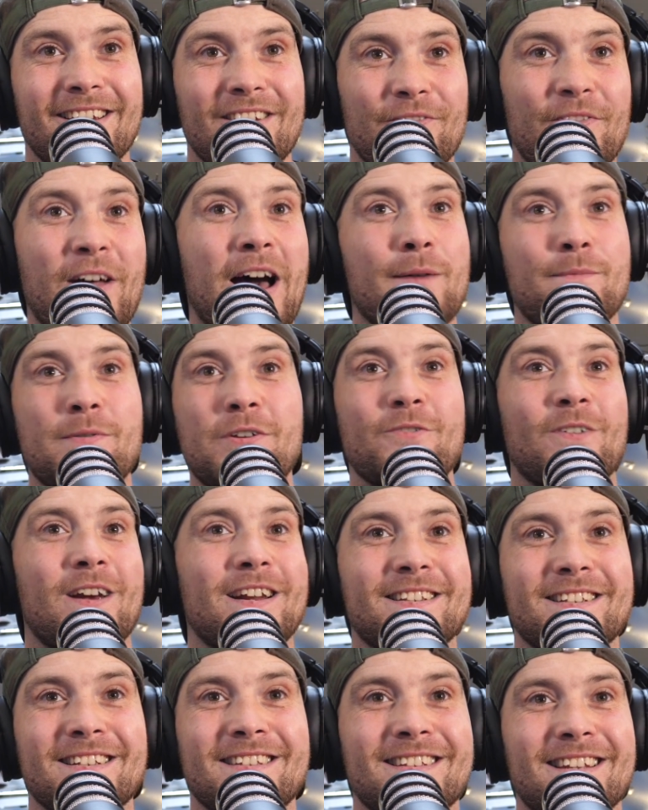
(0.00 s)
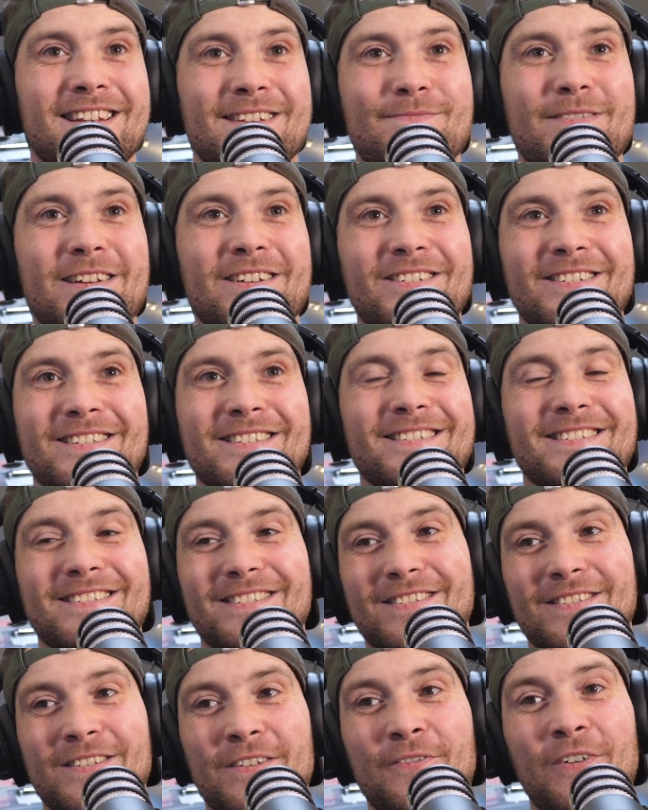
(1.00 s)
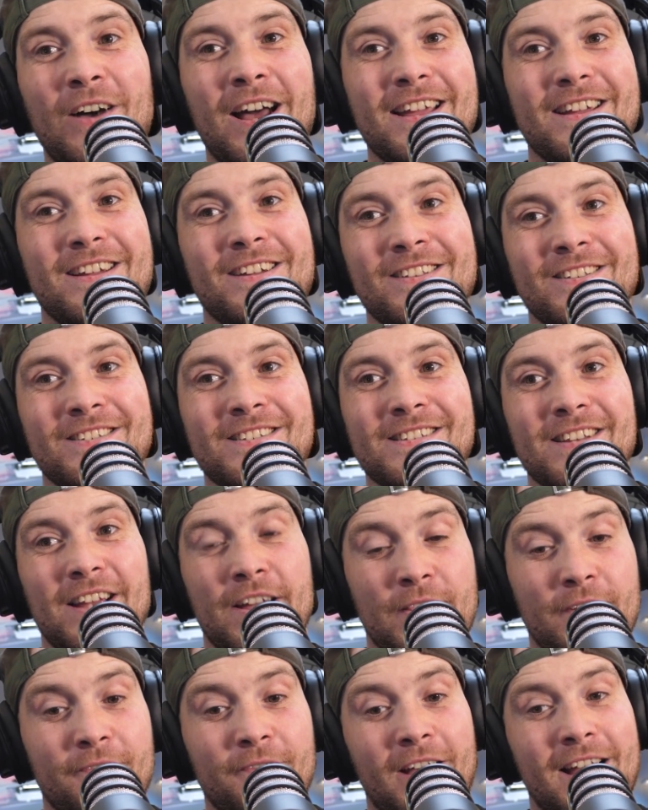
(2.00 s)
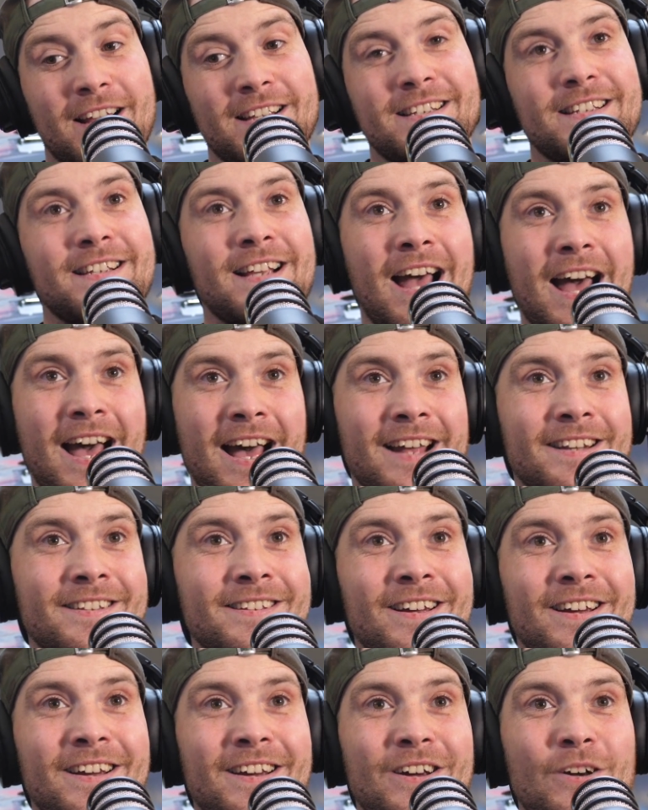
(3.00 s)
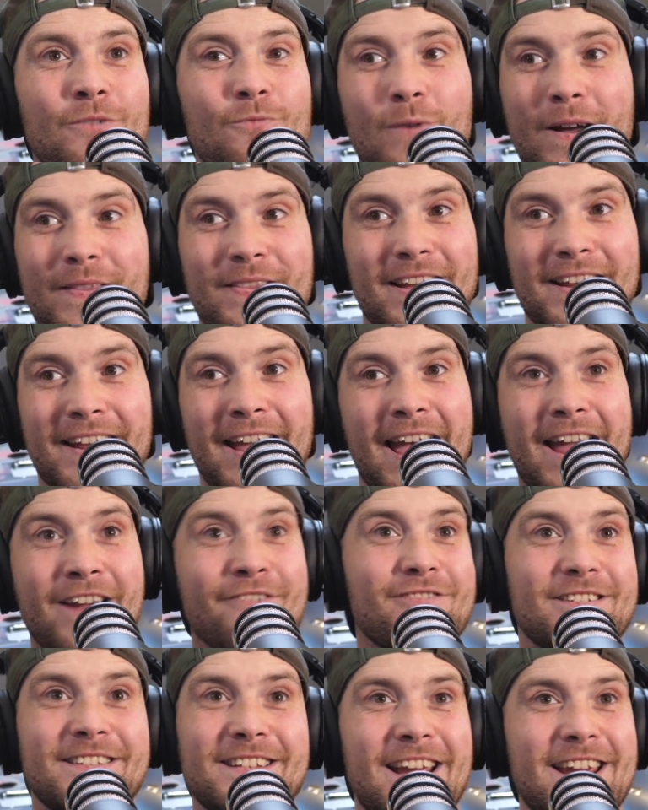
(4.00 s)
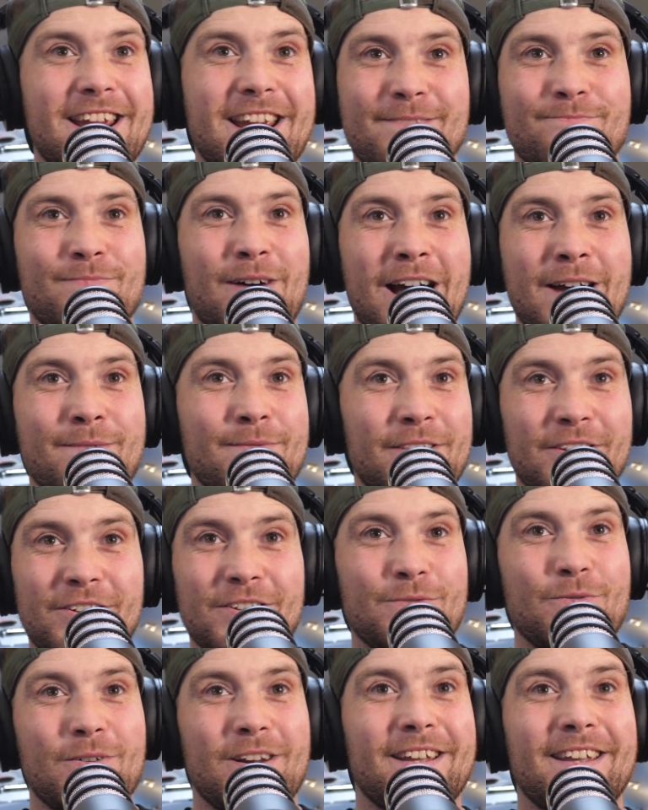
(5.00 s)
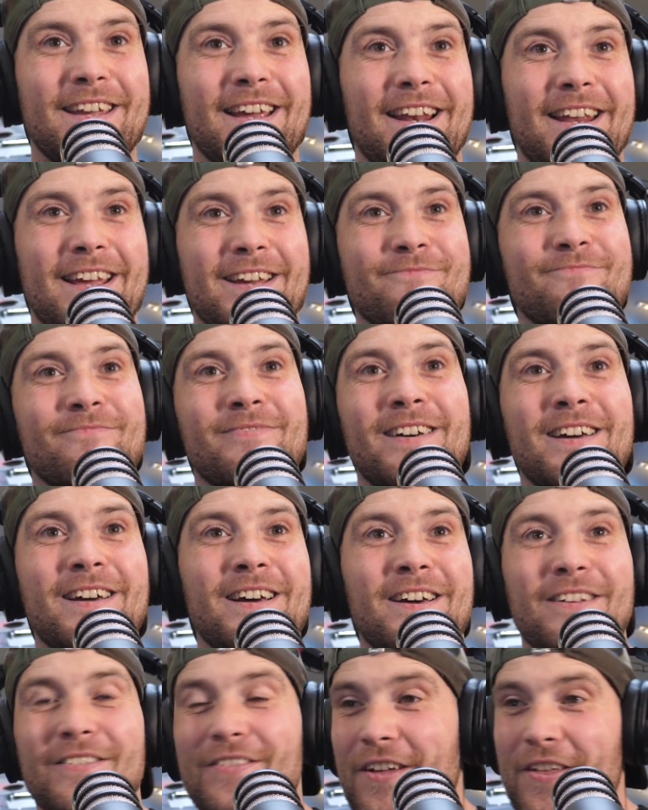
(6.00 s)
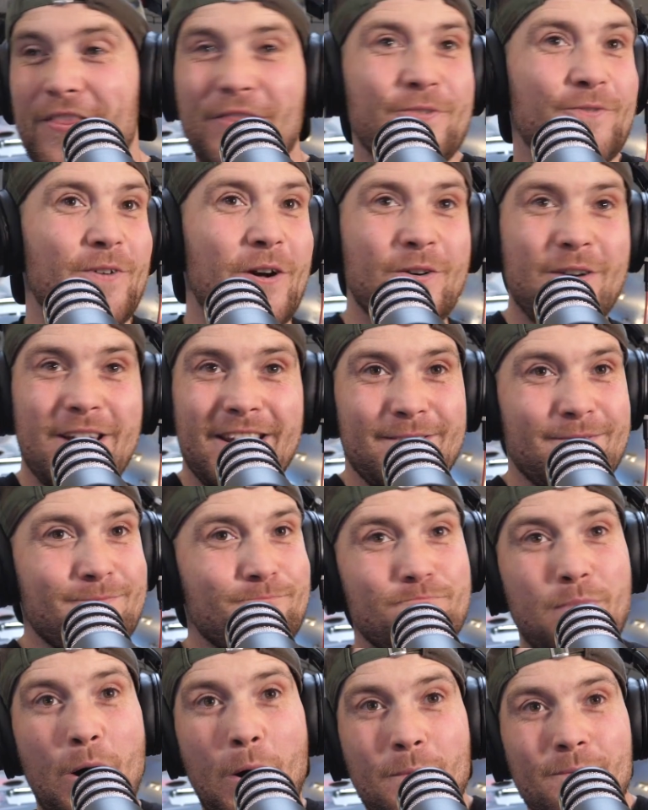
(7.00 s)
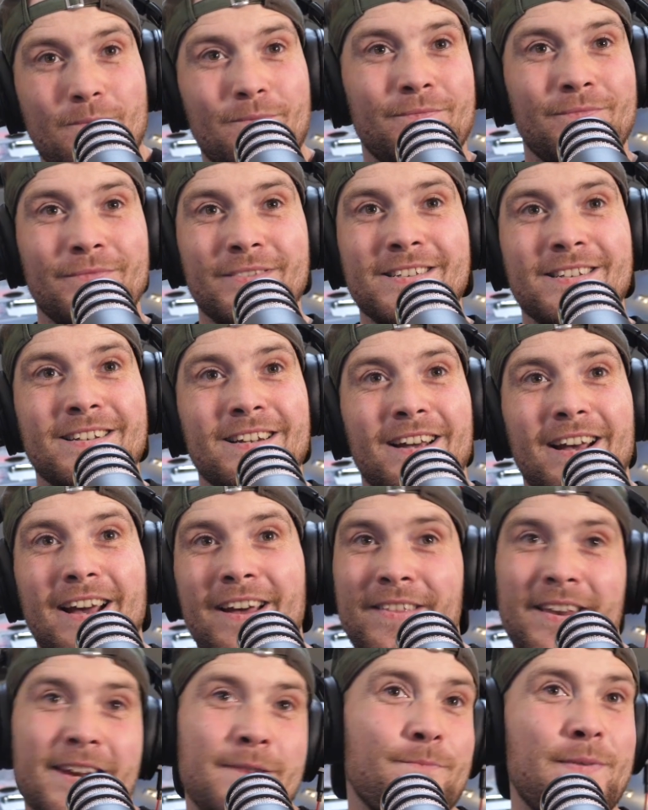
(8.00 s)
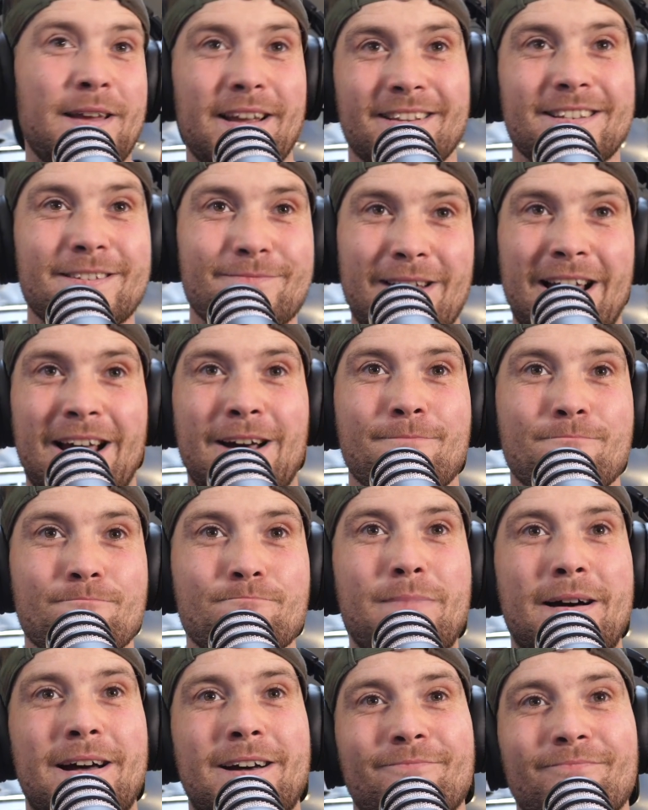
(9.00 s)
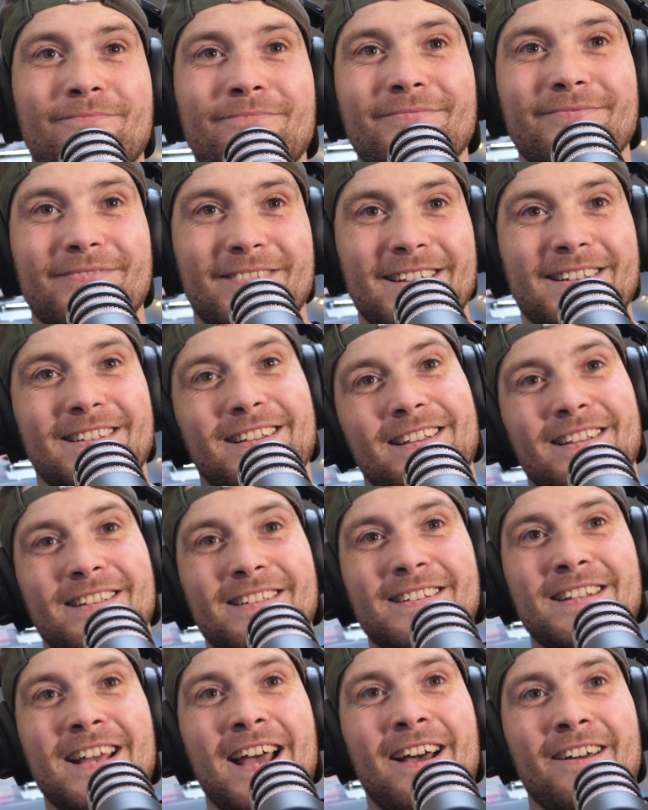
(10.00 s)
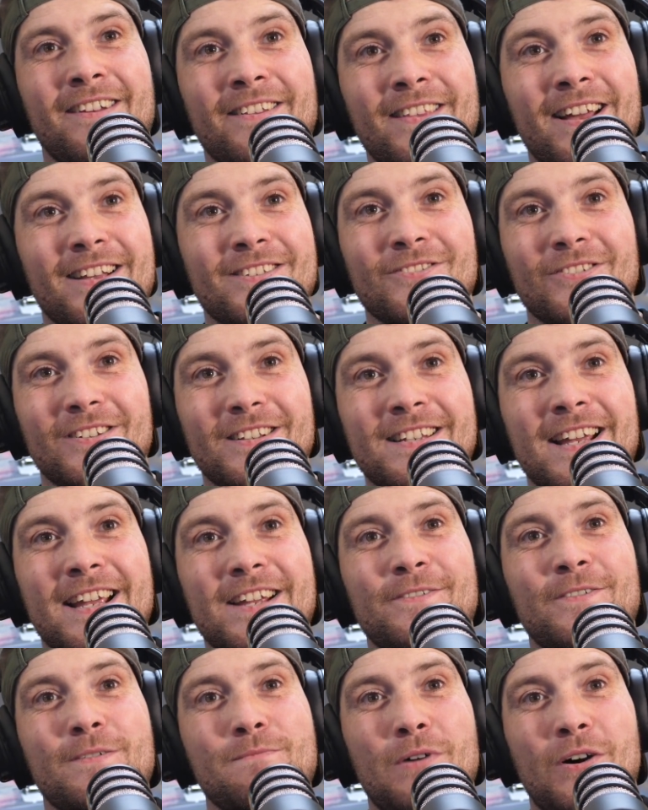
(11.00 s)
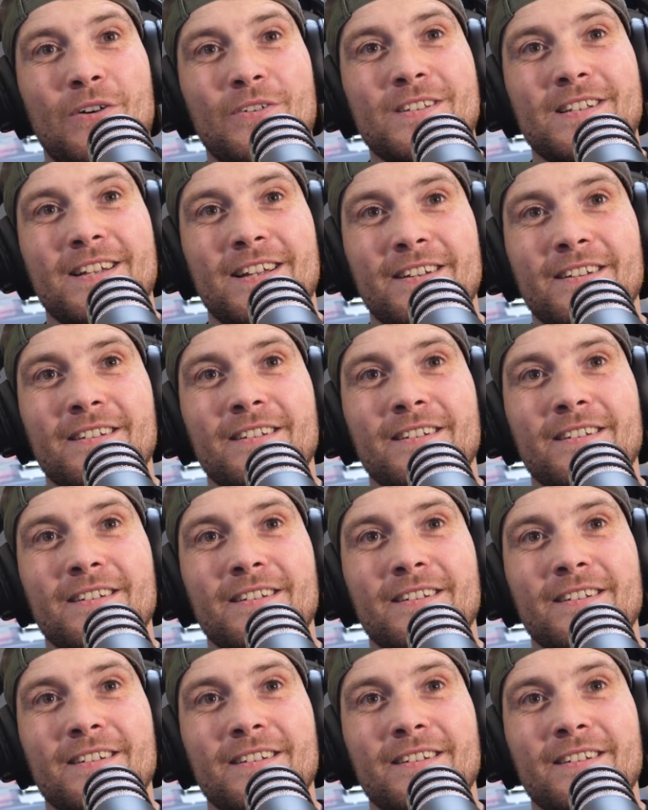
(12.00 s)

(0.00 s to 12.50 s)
That'd be great to see because the fighters and the fights he's had, when they get irritated by him and they just want to kill him, they're throwing bombs and then he picks them out and bam, it's down. And that's what it takes for boxing.